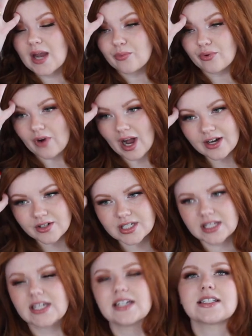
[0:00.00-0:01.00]
And prior
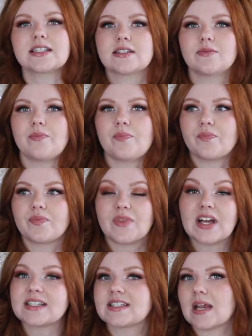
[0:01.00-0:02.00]
to this,
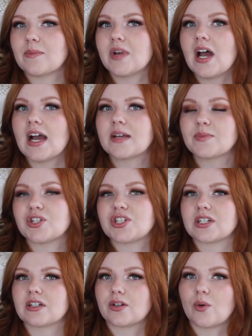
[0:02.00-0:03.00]
that same night,
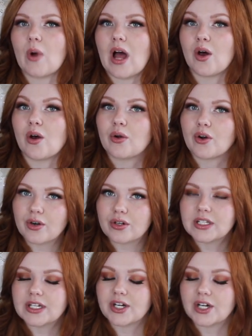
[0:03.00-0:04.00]
which is a little while
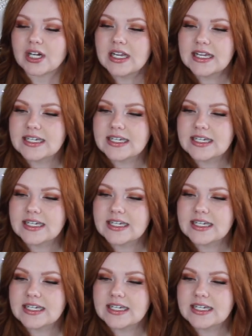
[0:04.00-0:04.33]
earlier,